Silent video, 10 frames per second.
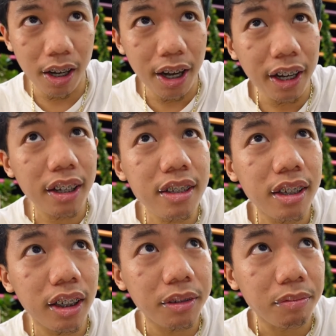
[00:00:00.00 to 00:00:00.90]
I can
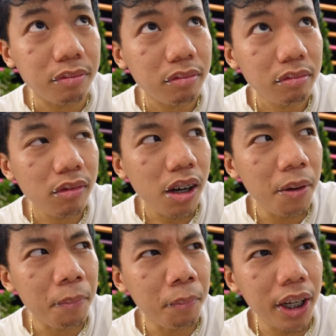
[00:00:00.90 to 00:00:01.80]
say
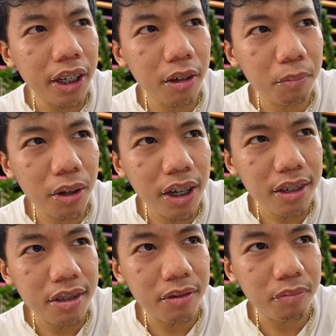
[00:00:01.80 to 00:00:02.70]
medium
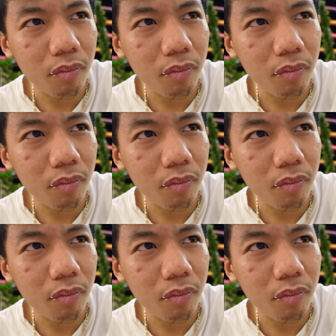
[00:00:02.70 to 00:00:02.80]
price,